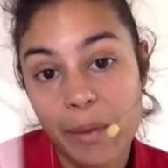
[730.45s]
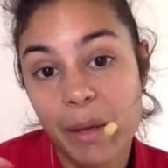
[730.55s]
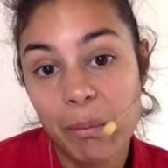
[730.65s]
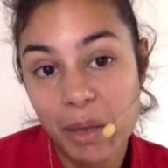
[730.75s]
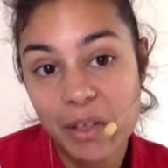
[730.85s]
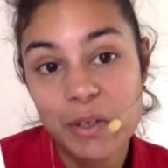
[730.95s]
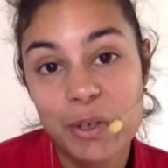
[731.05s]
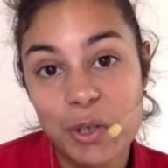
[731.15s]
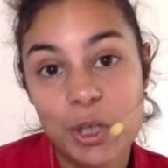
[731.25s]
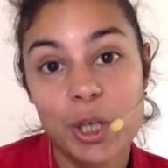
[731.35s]
It means
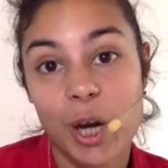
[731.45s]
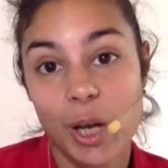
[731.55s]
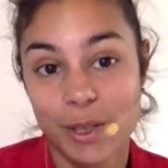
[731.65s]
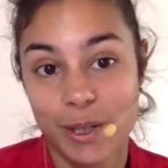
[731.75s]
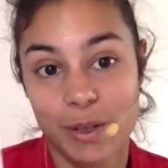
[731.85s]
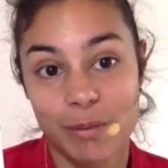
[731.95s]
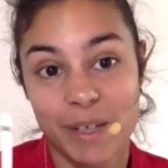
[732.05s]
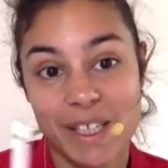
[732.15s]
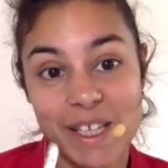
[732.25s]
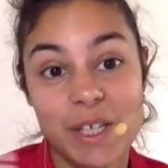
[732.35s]
you should answer them.
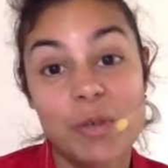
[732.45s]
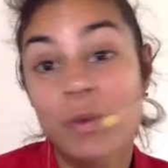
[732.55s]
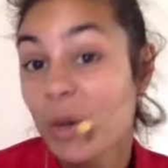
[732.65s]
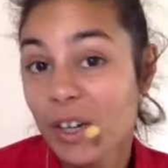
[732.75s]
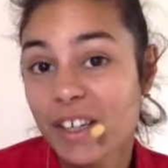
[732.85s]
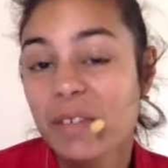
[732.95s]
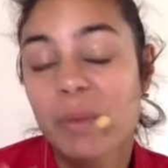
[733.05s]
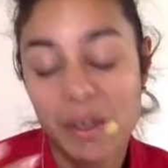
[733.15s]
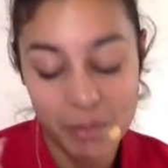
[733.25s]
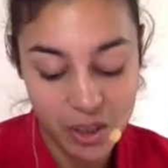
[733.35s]
It says you could, but
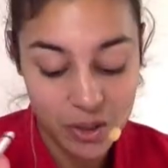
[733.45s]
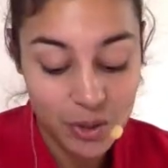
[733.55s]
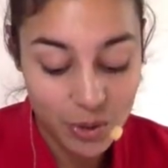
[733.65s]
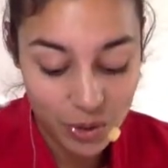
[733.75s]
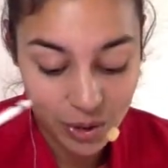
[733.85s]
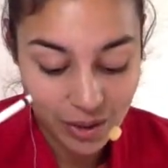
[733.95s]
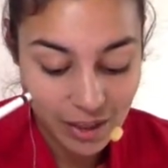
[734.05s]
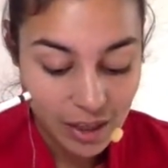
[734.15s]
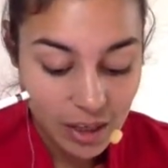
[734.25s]
it means you should.